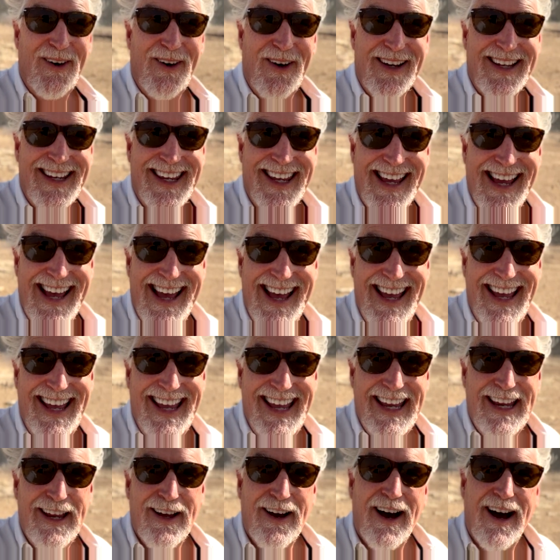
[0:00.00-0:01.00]

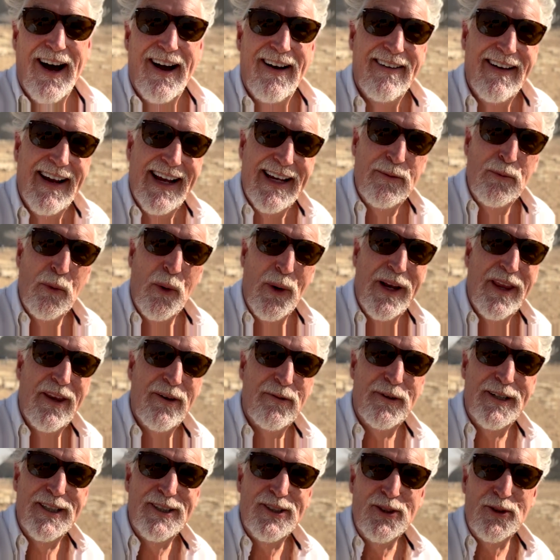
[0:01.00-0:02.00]
Okay, all right. One of
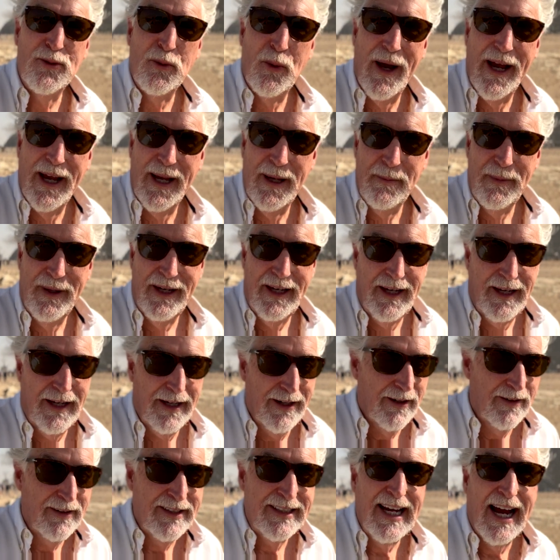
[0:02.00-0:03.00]
the reasons why I'm
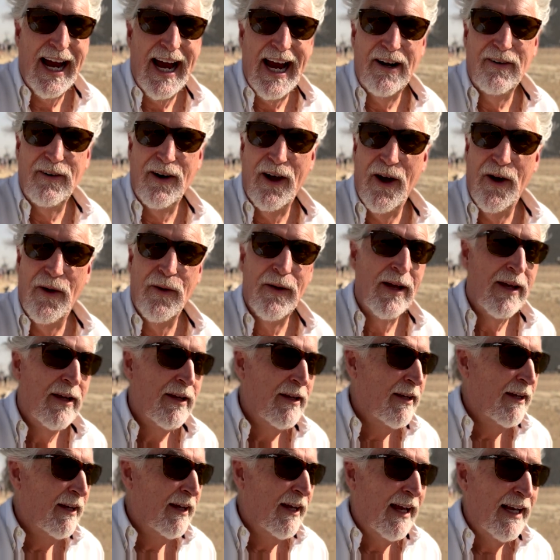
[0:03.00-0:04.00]
here in Cairo
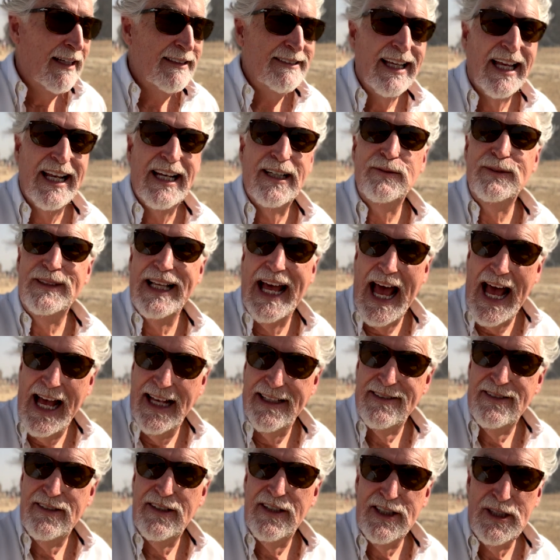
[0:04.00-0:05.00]
is that I was
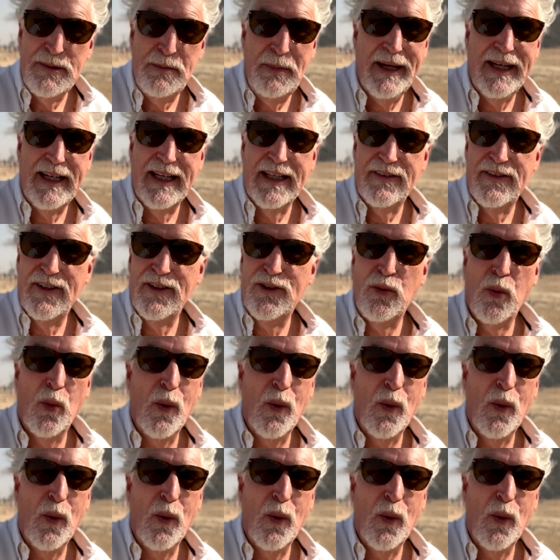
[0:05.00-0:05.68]
asked to speak at this